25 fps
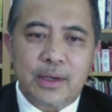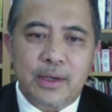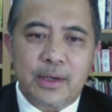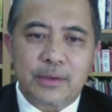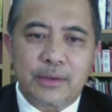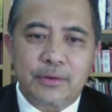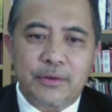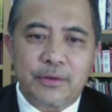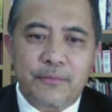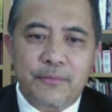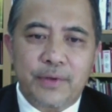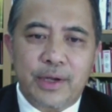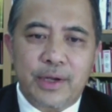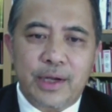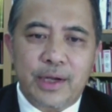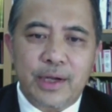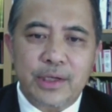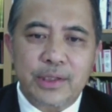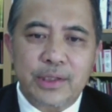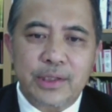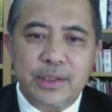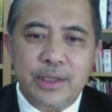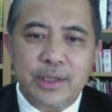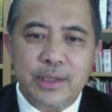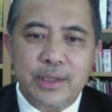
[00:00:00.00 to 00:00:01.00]

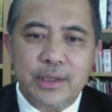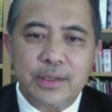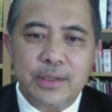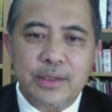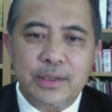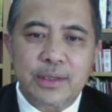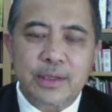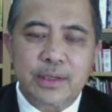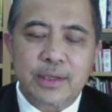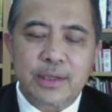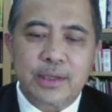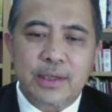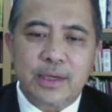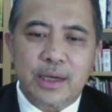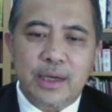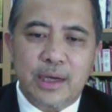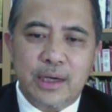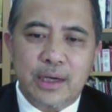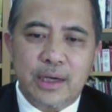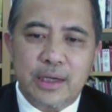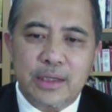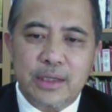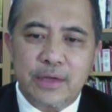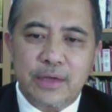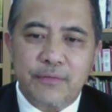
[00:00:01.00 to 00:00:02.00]
electrifications,
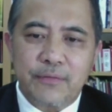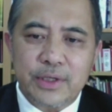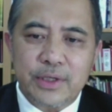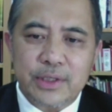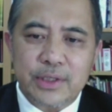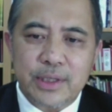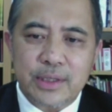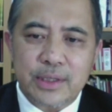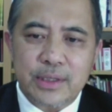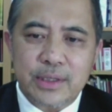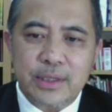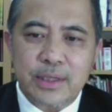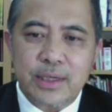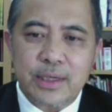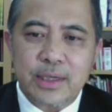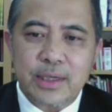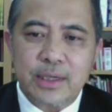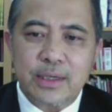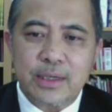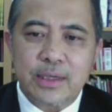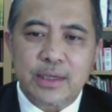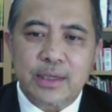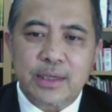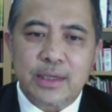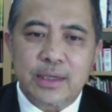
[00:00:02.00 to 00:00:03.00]
energy
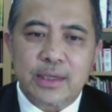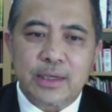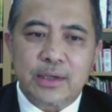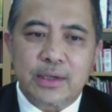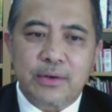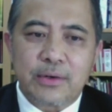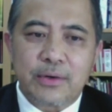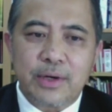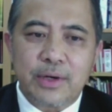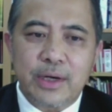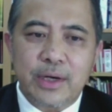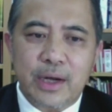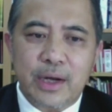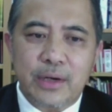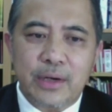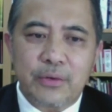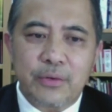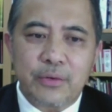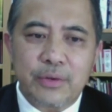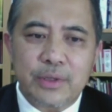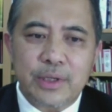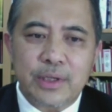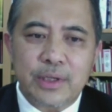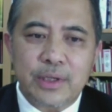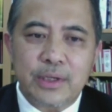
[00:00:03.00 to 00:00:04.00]
efficiency, green
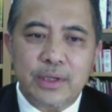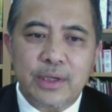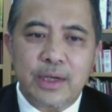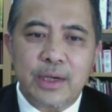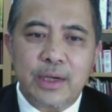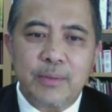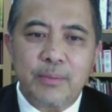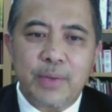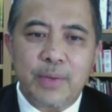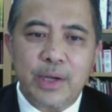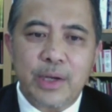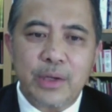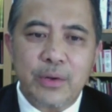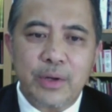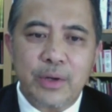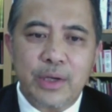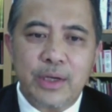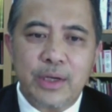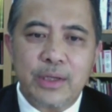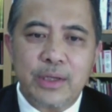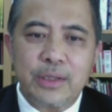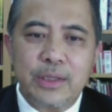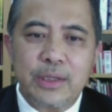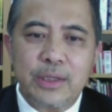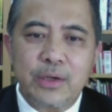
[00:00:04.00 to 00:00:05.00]
hydrogen, and
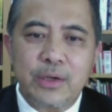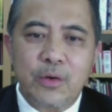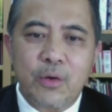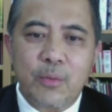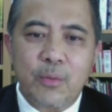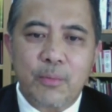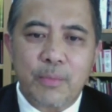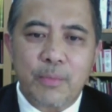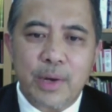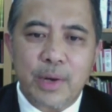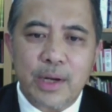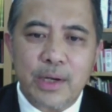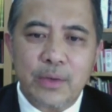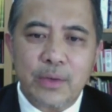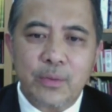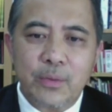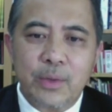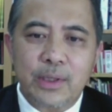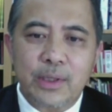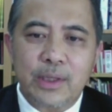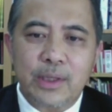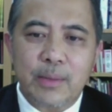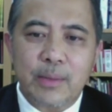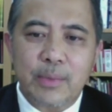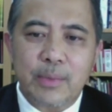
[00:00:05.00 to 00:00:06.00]
bioenergy
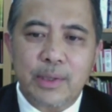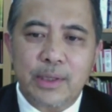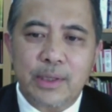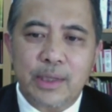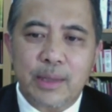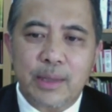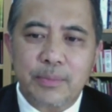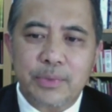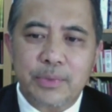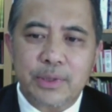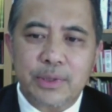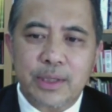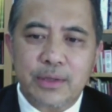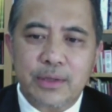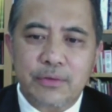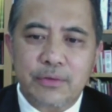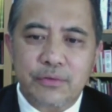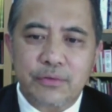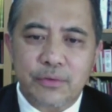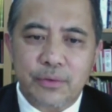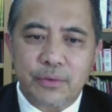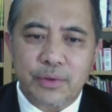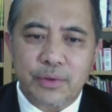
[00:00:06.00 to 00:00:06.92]
combined with carbon capture and